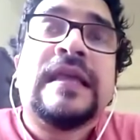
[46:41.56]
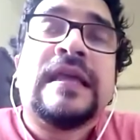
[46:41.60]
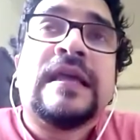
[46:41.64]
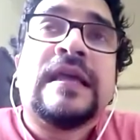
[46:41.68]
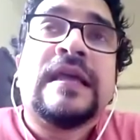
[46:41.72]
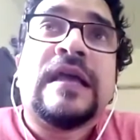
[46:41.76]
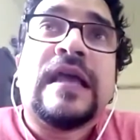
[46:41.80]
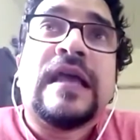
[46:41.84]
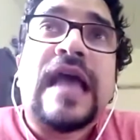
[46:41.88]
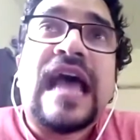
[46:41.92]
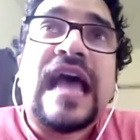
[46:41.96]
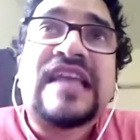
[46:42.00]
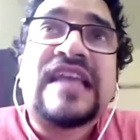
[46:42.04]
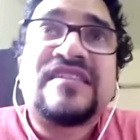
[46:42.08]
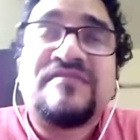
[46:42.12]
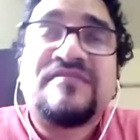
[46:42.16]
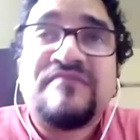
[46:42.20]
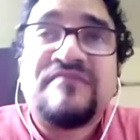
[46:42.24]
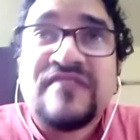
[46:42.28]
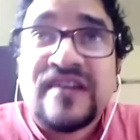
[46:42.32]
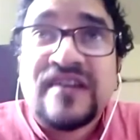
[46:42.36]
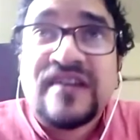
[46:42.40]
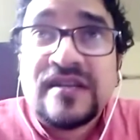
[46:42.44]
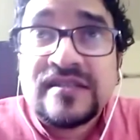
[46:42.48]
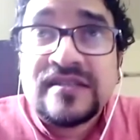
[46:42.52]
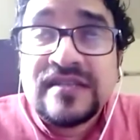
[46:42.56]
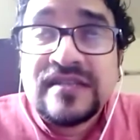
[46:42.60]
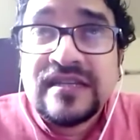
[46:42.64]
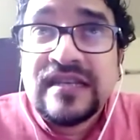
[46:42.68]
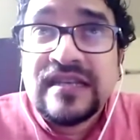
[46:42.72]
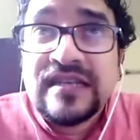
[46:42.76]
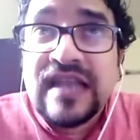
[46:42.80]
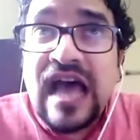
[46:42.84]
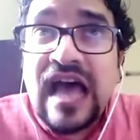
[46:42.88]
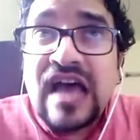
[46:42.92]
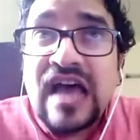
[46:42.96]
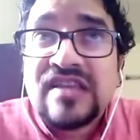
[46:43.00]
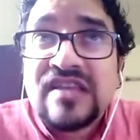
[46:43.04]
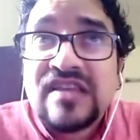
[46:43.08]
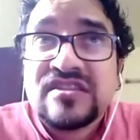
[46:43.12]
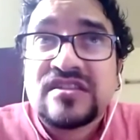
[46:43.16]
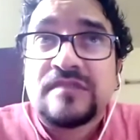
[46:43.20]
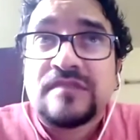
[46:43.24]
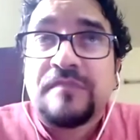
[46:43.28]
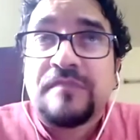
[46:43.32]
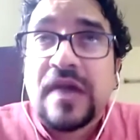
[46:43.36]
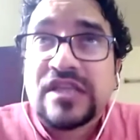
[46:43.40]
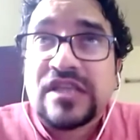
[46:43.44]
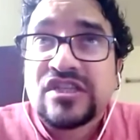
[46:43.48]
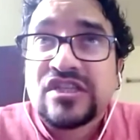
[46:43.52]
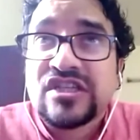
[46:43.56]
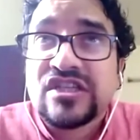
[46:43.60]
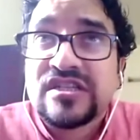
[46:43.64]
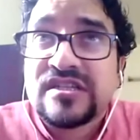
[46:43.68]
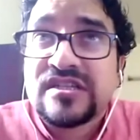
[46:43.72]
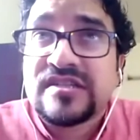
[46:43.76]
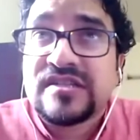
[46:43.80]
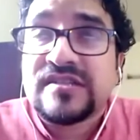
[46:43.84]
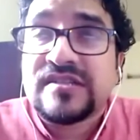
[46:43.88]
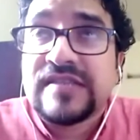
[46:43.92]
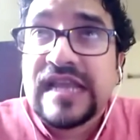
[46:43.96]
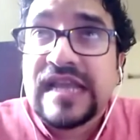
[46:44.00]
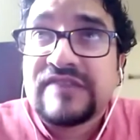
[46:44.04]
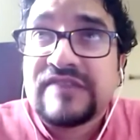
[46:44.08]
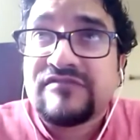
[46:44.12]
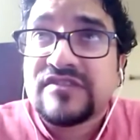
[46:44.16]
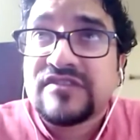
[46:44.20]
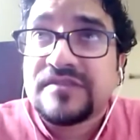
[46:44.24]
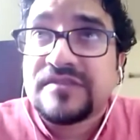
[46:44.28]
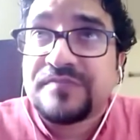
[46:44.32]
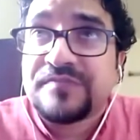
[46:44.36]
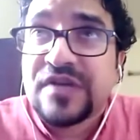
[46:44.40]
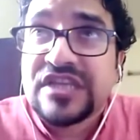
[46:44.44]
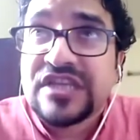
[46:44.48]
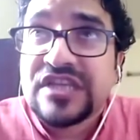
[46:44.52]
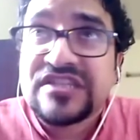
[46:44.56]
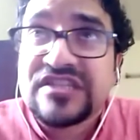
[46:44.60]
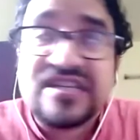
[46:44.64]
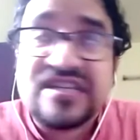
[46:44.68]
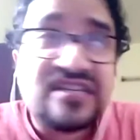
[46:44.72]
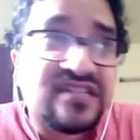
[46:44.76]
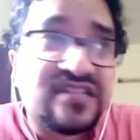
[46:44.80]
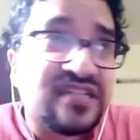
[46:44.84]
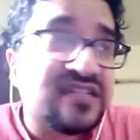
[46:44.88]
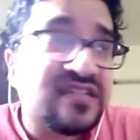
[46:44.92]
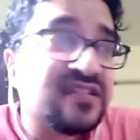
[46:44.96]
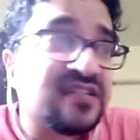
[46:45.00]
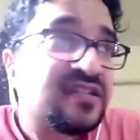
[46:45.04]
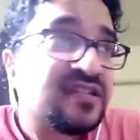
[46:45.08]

As for the last budget that was presented,